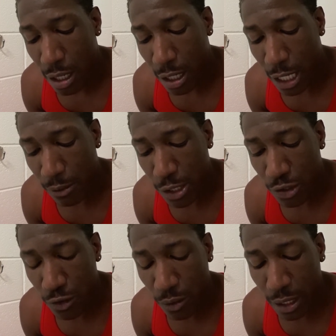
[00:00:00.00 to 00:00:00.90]
and I was
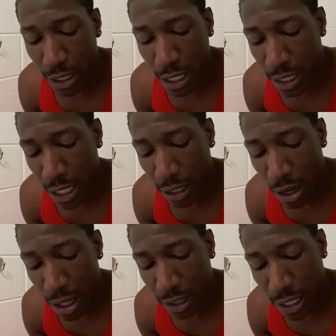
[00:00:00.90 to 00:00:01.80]
assured again that
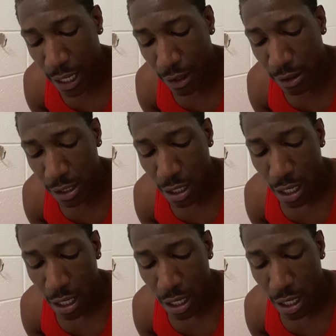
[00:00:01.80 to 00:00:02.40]
God cares